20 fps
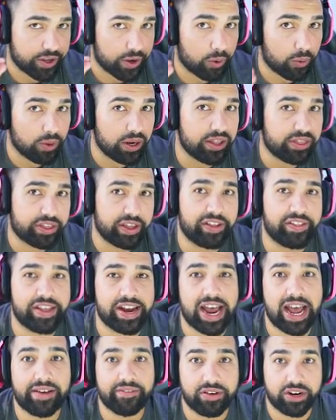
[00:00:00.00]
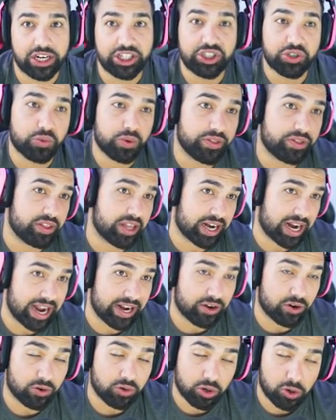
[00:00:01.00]
The only thing that I have an issue with that
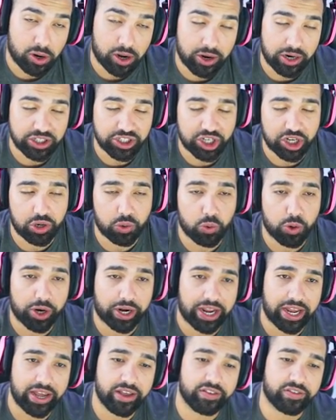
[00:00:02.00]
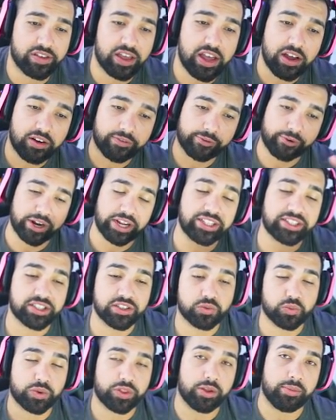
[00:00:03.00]
I don't know how it's going to work is, for
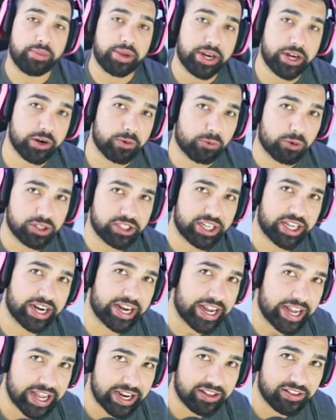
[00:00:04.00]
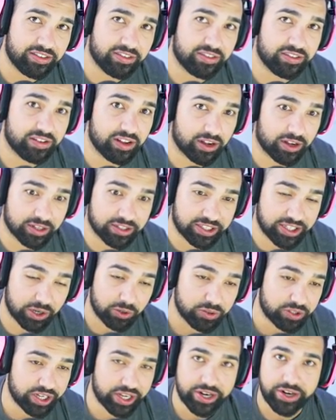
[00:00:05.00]
instance, when the meteor was going to hit uh,
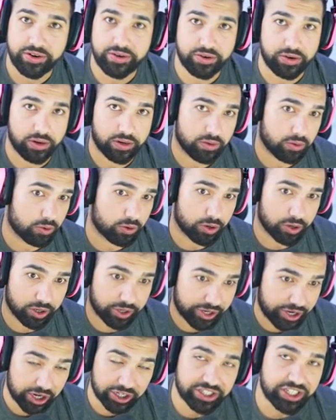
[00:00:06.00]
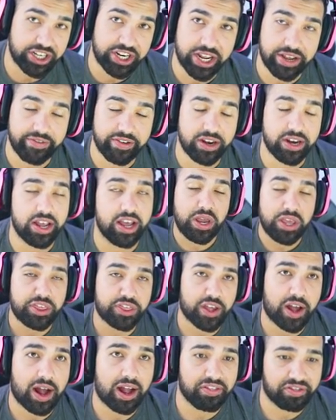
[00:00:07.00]
Tilted or Dusty Divot, we
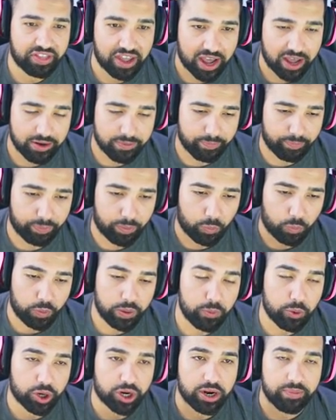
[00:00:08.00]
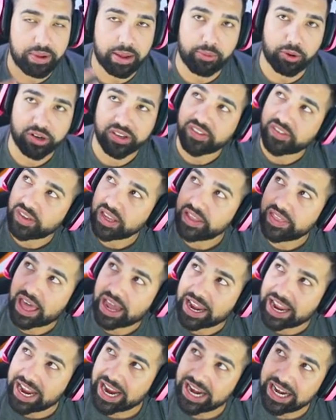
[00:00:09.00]
thought that we were going to be able to see
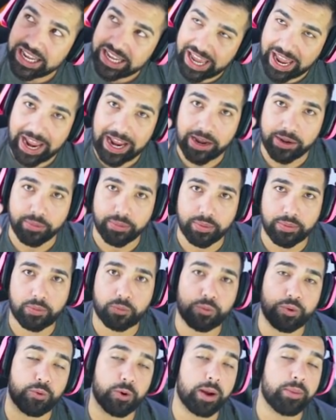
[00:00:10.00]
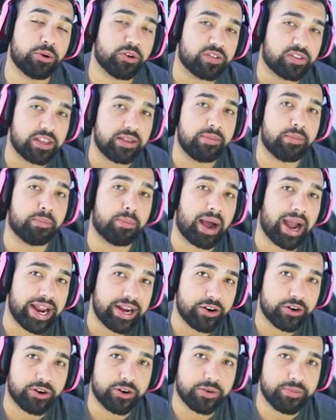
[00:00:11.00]
that in game. We were able to see
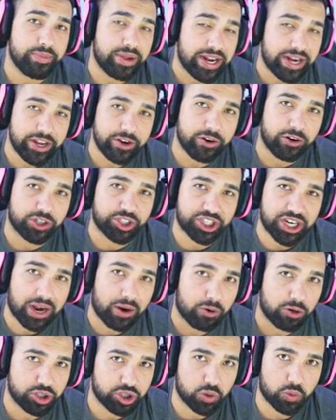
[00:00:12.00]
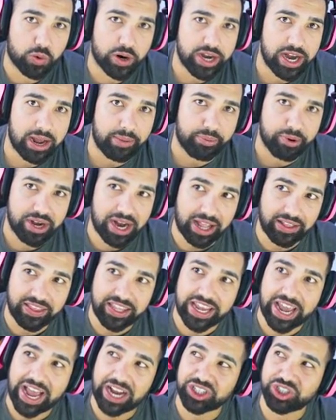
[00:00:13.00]
minor meteor showers or whatnot, but
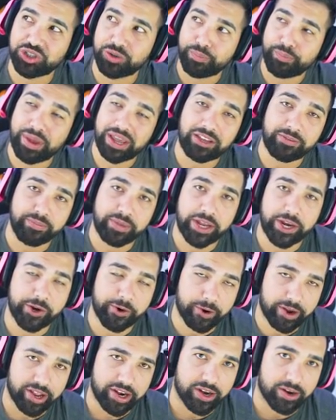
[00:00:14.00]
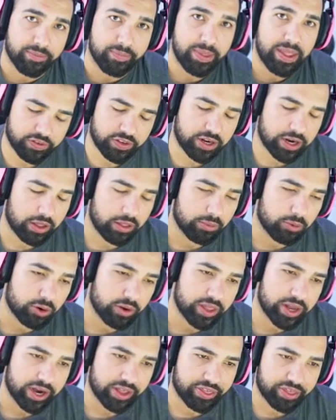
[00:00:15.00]
not the actual big meteor hit it. And you see now, the
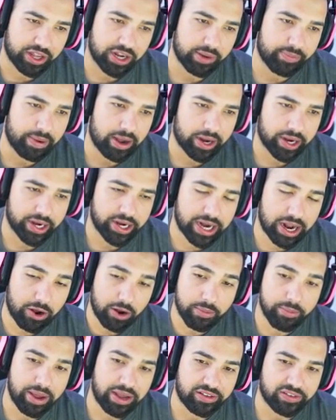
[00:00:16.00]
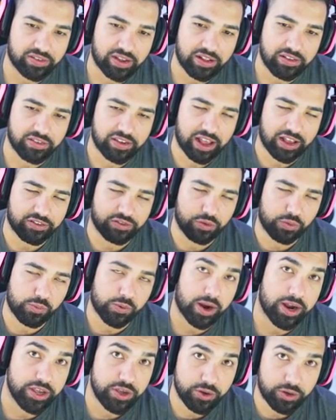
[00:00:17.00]
more that I think about it, now it makes sense as to
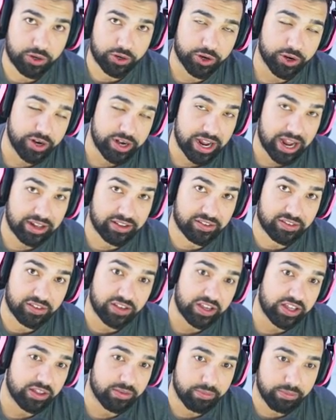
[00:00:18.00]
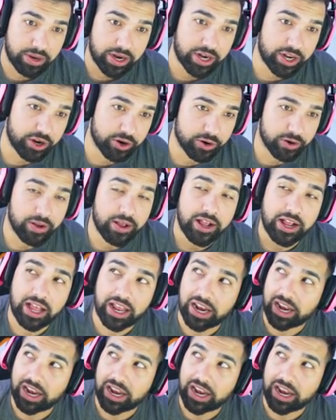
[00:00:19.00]
why you could not see the meteor